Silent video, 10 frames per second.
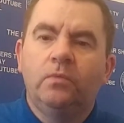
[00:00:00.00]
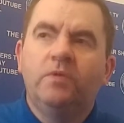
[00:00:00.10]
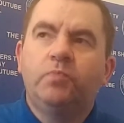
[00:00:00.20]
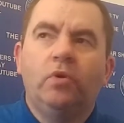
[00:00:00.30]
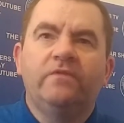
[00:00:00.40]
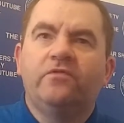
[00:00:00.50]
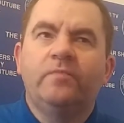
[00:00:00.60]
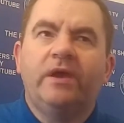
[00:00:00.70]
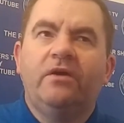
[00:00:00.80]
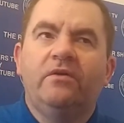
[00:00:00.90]
we bought him for
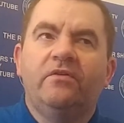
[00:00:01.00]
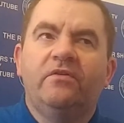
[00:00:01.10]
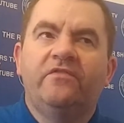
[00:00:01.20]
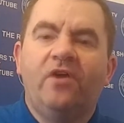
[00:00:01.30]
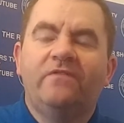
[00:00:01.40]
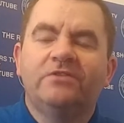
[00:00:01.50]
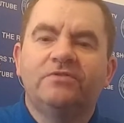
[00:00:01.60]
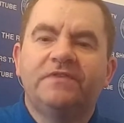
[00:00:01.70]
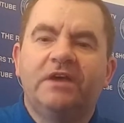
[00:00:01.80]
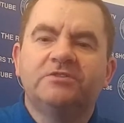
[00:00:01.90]
about
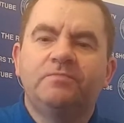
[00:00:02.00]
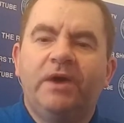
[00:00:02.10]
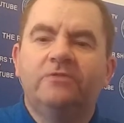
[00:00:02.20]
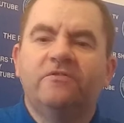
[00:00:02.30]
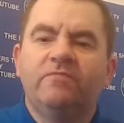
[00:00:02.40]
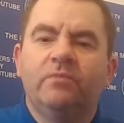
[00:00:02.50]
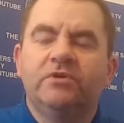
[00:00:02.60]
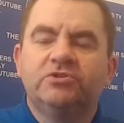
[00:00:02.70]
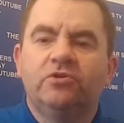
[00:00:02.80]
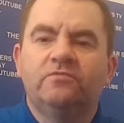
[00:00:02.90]
£500,000, if
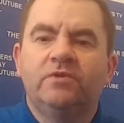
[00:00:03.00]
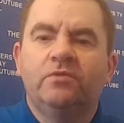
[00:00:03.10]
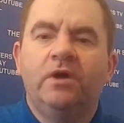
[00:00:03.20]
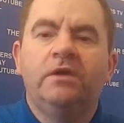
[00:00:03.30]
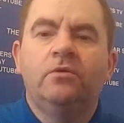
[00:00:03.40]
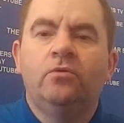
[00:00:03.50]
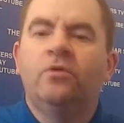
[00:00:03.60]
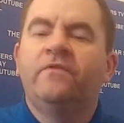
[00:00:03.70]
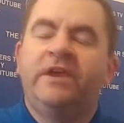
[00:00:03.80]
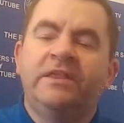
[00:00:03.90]
memory serves me right,
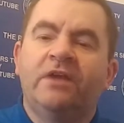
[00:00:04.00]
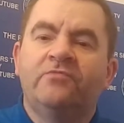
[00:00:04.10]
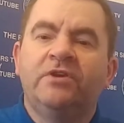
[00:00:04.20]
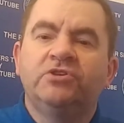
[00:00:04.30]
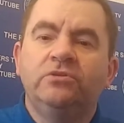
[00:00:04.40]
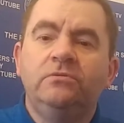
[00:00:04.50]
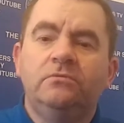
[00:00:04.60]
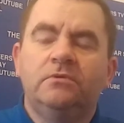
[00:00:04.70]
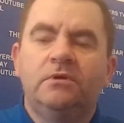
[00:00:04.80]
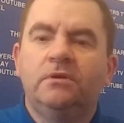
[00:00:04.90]
or in that region.
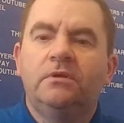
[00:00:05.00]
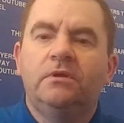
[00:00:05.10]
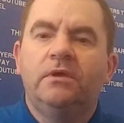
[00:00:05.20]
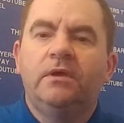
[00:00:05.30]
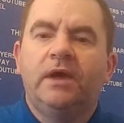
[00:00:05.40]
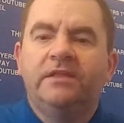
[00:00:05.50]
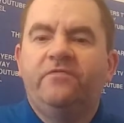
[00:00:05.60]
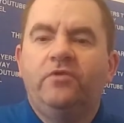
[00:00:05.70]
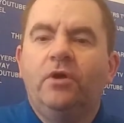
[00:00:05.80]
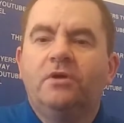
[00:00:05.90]
And
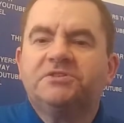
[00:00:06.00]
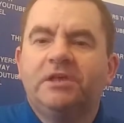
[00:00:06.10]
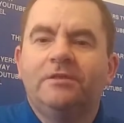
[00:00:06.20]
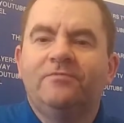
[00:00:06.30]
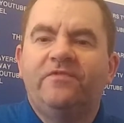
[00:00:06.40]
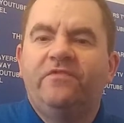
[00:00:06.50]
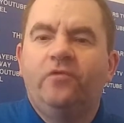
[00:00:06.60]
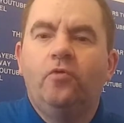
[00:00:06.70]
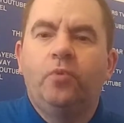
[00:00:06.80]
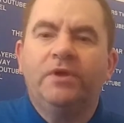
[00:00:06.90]
if we are selling him
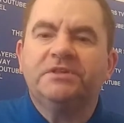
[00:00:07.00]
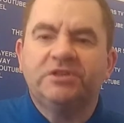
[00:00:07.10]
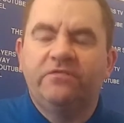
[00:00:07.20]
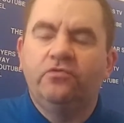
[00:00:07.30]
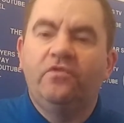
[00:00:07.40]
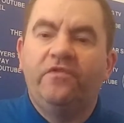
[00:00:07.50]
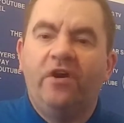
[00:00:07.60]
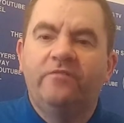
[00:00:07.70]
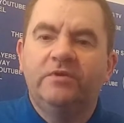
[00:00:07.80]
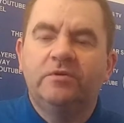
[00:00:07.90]
for 4.7 or
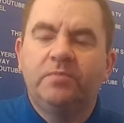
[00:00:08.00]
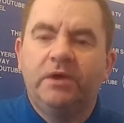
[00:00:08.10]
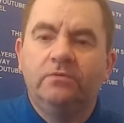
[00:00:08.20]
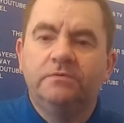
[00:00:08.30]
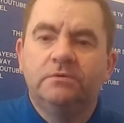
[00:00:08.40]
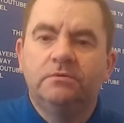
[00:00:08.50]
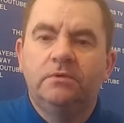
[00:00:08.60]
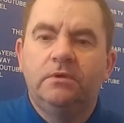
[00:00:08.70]
5 million pounds,